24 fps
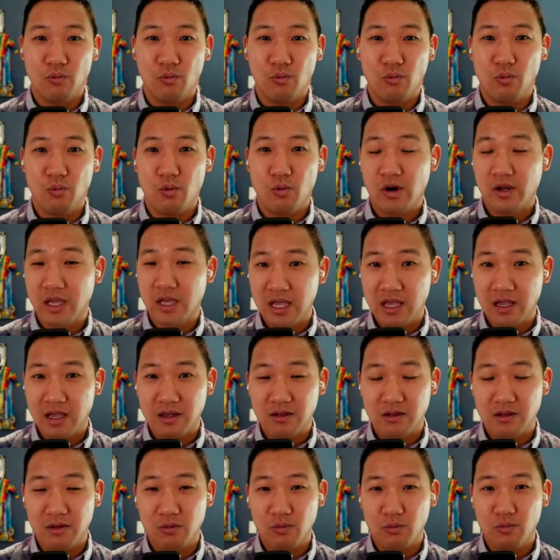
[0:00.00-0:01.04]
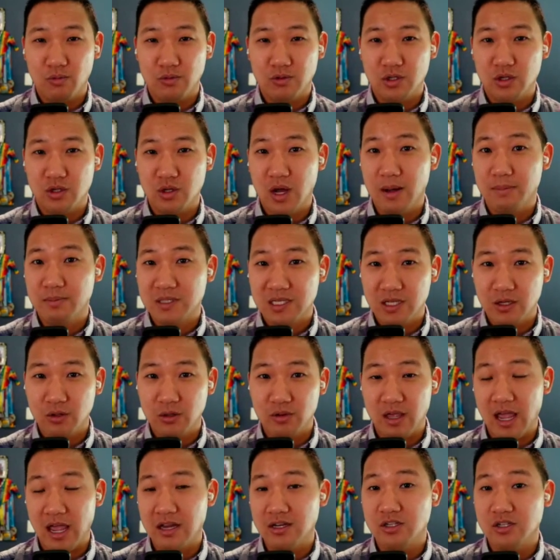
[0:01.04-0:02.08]
working to
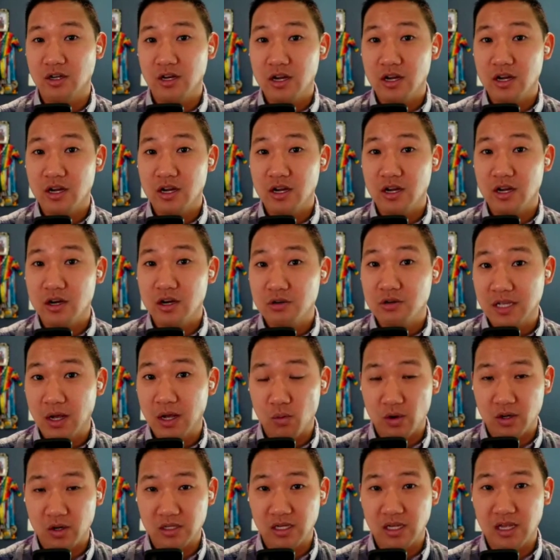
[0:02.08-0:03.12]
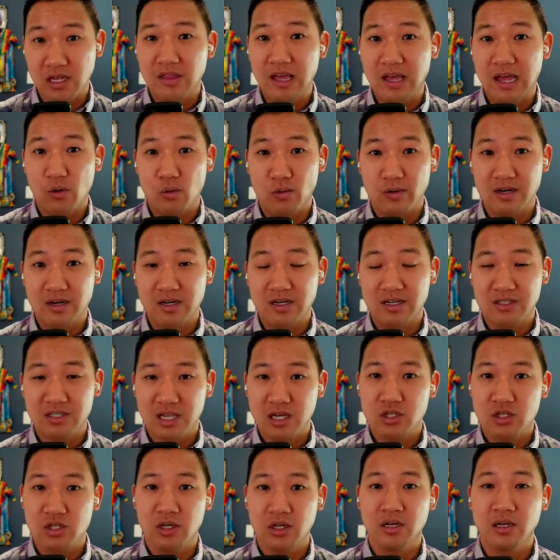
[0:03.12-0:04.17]
upskill the engineers that worked in that organization.